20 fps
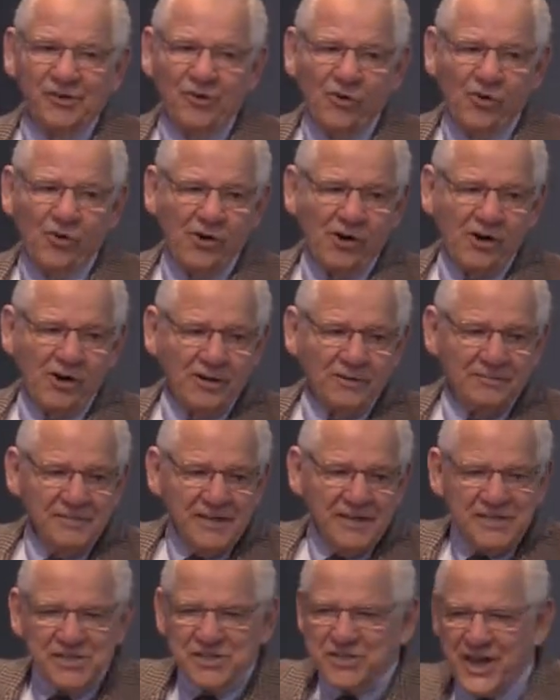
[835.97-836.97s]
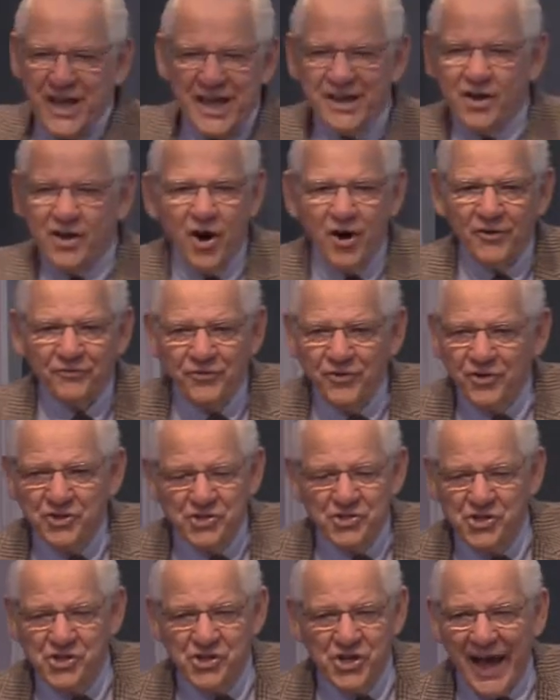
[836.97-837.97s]
or take off your
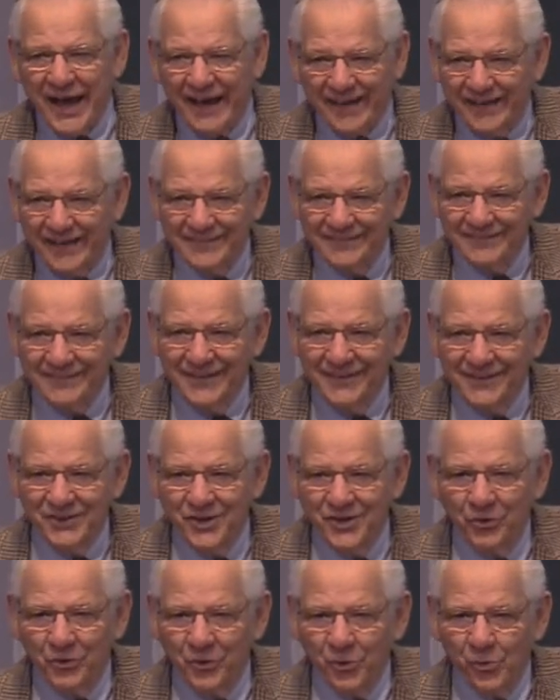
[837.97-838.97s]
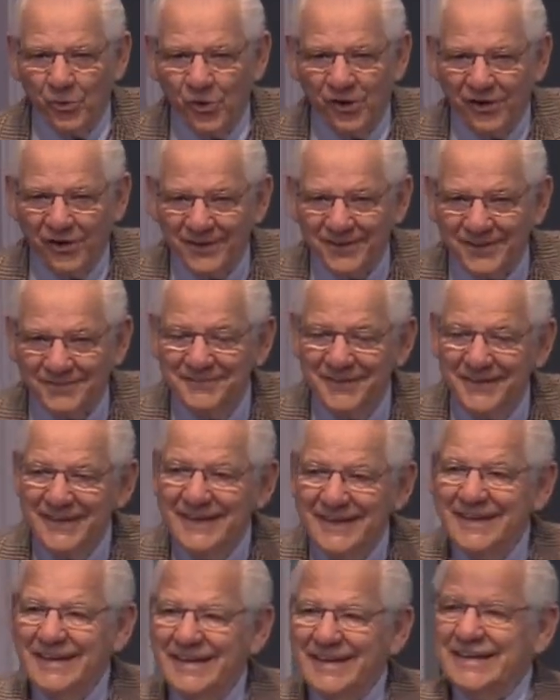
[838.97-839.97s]
jacket and go to work.
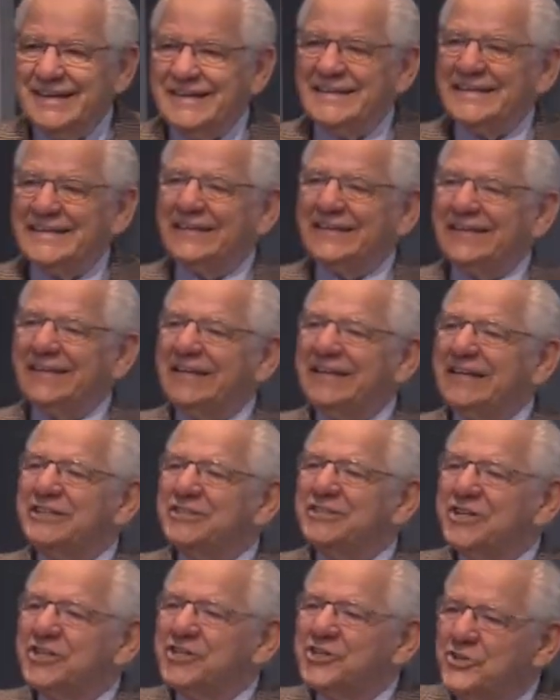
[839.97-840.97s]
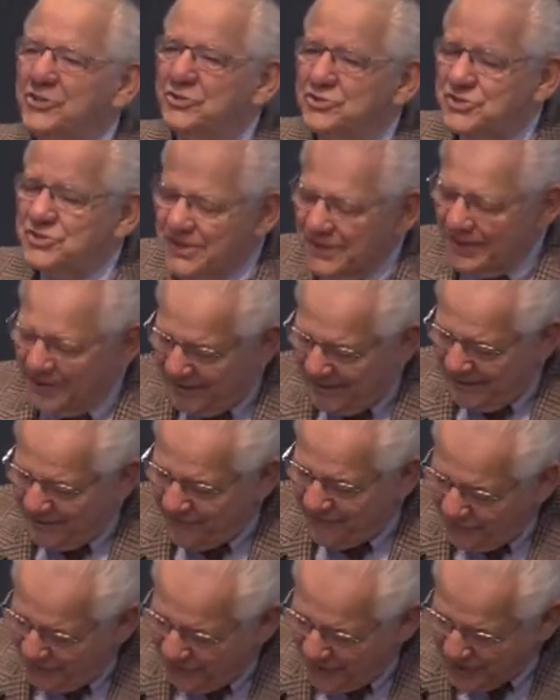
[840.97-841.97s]
He's just using a
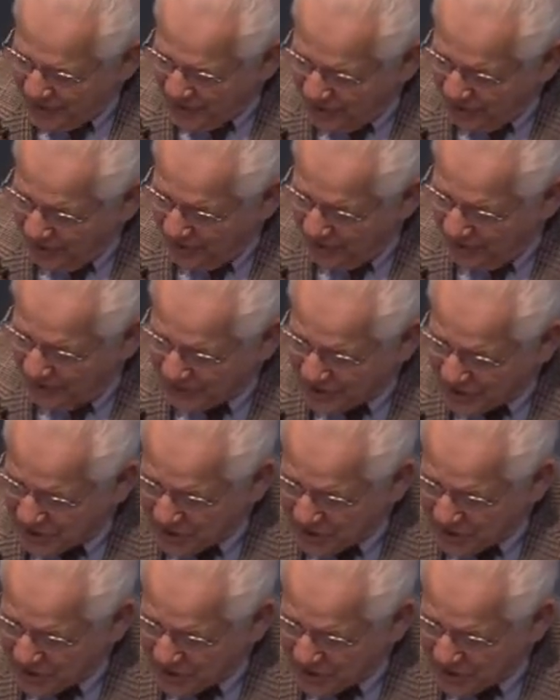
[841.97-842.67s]
figure of